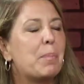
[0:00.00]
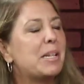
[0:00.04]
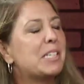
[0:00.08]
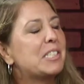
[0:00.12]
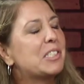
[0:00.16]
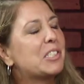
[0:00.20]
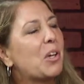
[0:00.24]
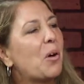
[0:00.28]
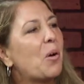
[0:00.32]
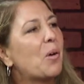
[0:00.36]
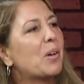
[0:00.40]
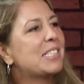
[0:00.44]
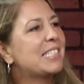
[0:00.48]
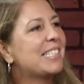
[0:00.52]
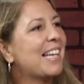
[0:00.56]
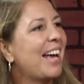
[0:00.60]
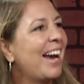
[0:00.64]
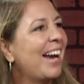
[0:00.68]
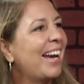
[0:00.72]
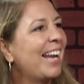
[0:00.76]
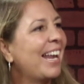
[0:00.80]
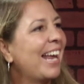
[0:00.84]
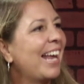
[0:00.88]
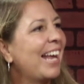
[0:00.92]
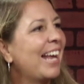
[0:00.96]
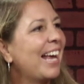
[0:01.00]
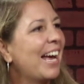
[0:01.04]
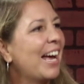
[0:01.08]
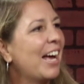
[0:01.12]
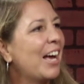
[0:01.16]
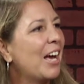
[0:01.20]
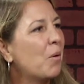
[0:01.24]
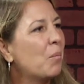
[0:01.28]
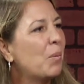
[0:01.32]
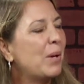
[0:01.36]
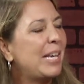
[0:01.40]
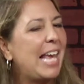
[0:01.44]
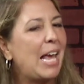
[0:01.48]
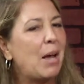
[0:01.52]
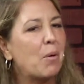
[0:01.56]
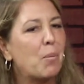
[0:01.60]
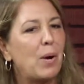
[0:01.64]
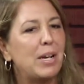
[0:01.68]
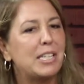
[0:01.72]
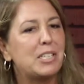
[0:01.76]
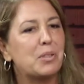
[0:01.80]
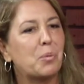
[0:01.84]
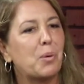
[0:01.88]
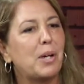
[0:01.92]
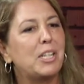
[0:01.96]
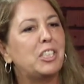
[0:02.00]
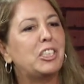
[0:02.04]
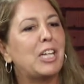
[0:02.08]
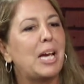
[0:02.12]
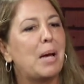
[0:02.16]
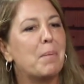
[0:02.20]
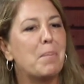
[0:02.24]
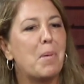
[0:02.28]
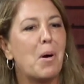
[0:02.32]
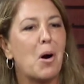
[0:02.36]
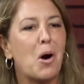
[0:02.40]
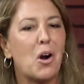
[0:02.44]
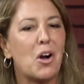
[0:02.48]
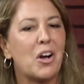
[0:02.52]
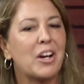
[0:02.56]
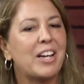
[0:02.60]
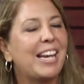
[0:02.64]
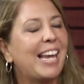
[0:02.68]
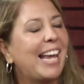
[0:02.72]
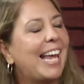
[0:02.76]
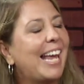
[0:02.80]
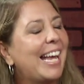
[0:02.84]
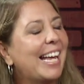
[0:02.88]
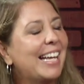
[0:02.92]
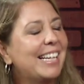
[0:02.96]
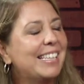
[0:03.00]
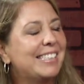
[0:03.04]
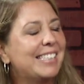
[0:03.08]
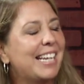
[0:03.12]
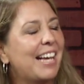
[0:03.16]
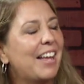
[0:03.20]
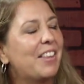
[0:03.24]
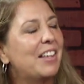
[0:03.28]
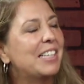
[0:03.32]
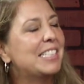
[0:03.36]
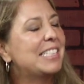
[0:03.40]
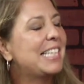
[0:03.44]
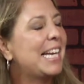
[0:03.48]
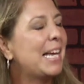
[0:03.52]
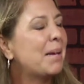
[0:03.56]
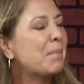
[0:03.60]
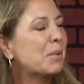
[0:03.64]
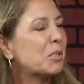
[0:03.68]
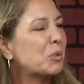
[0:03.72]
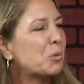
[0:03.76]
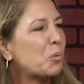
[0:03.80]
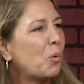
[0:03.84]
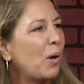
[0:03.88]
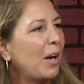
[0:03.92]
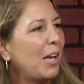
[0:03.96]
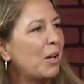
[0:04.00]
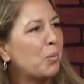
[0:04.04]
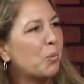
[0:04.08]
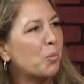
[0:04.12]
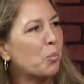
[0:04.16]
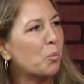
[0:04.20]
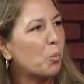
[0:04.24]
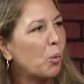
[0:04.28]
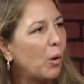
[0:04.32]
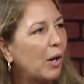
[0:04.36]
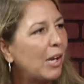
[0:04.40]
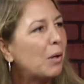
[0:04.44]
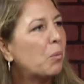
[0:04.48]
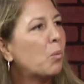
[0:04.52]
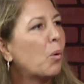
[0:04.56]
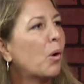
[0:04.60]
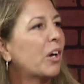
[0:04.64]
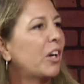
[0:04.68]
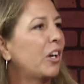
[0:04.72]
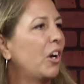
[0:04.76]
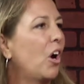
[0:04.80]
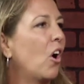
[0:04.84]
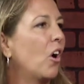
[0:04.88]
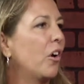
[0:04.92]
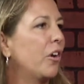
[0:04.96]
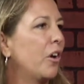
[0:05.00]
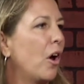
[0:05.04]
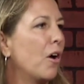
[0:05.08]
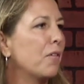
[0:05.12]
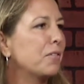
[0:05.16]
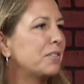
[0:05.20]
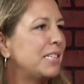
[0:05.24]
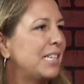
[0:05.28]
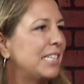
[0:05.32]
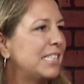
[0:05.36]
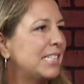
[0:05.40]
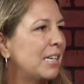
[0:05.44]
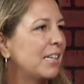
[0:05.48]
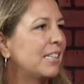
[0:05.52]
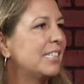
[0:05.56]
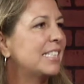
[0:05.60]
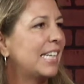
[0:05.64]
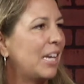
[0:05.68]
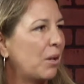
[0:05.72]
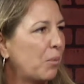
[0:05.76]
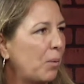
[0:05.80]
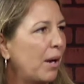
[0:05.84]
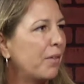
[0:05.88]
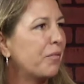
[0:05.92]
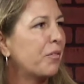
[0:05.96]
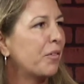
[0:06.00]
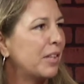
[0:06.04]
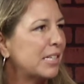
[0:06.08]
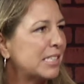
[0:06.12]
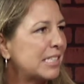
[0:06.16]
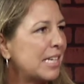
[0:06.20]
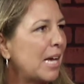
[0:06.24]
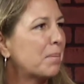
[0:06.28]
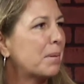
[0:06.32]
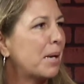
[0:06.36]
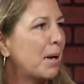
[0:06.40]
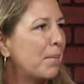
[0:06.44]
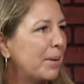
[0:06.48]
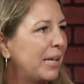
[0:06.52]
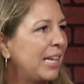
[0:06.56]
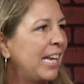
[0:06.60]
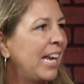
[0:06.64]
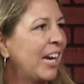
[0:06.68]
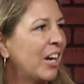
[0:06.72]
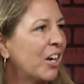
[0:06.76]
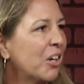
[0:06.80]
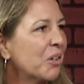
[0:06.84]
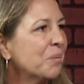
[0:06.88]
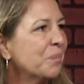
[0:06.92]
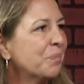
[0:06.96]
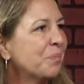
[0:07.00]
be so exciting. Uh, we can't wait to reach that mark, and uh, this team is really, really working hard in off season to get ready for this upcoming year.